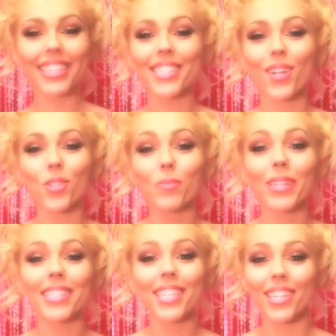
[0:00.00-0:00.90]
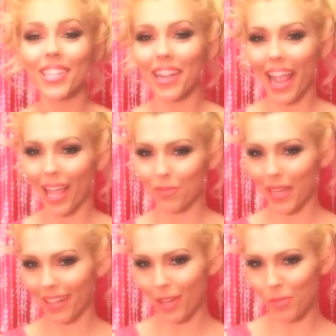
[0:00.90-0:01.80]
Cassandra Brooks here, your
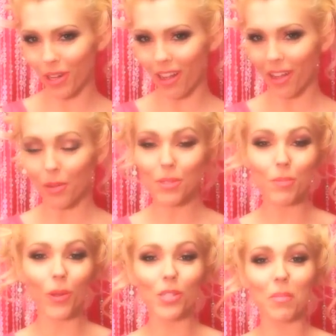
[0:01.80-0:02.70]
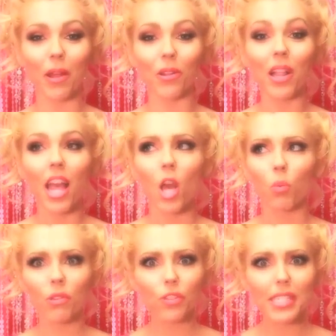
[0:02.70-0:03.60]
AMIClubwear.com spokesmodel.
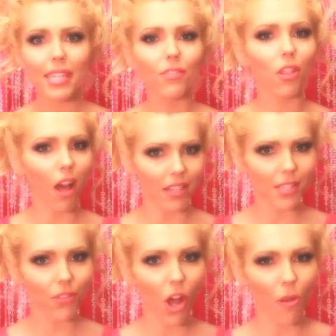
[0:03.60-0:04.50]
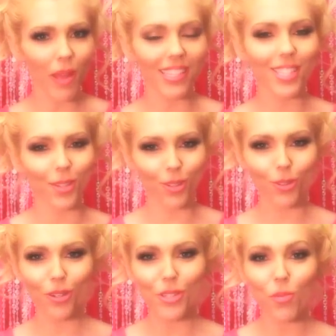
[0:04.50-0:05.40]
We've received lots of comments.
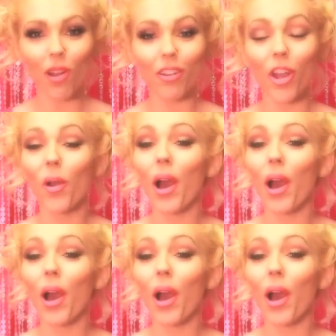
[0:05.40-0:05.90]
You girls want to know